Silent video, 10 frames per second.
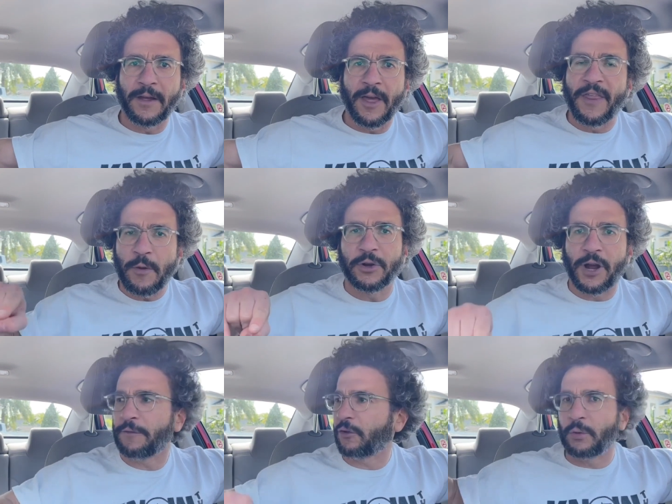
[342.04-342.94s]
they would
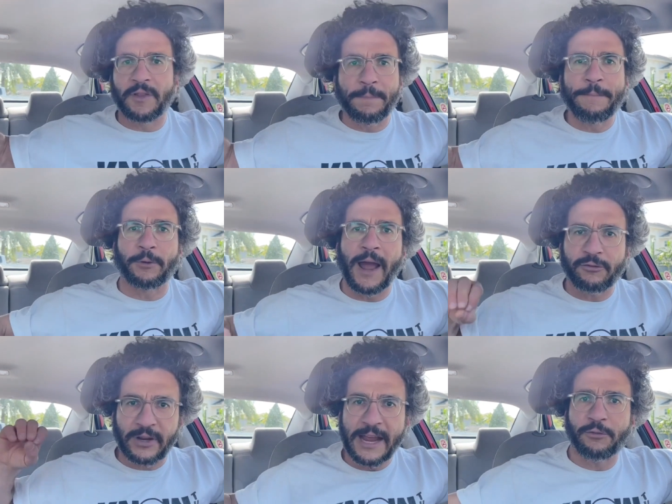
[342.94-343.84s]
cover stories that people are
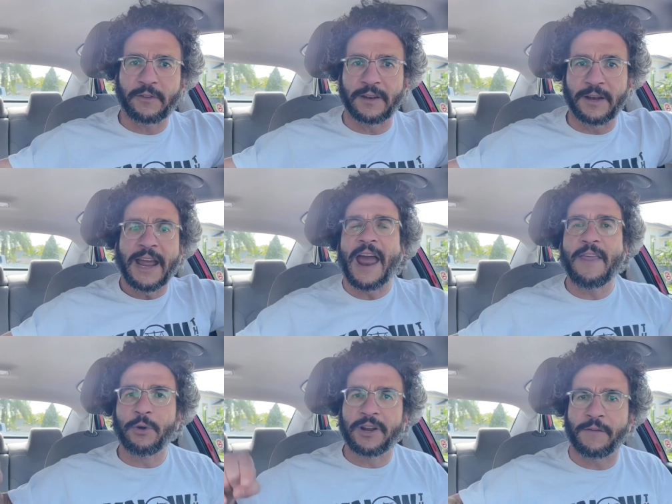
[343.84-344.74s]
actually interested in, and
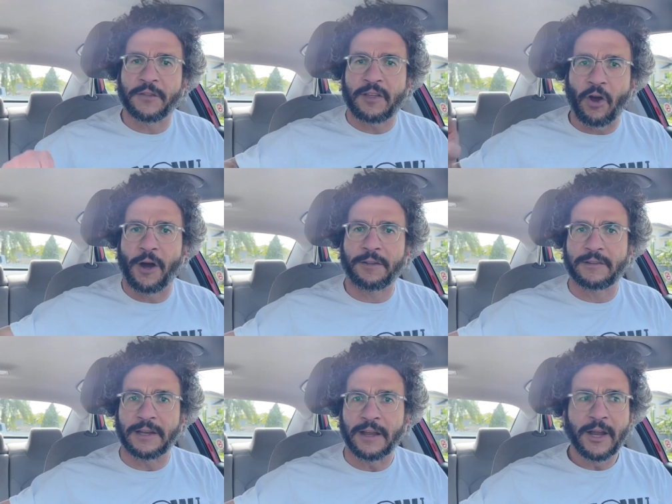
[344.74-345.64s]
they would cover this
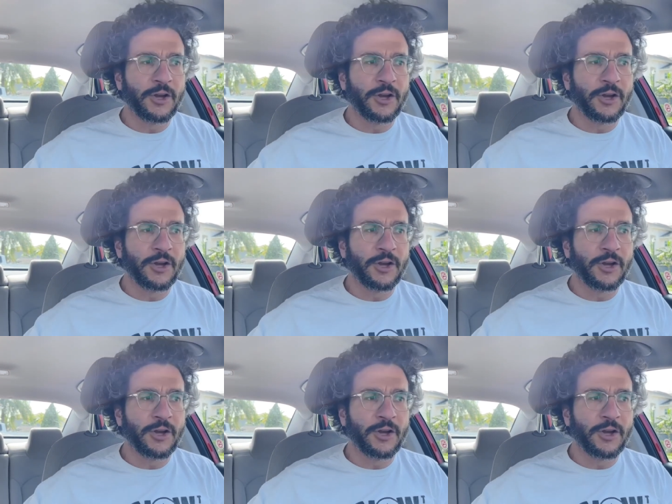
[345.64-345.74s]
honestly.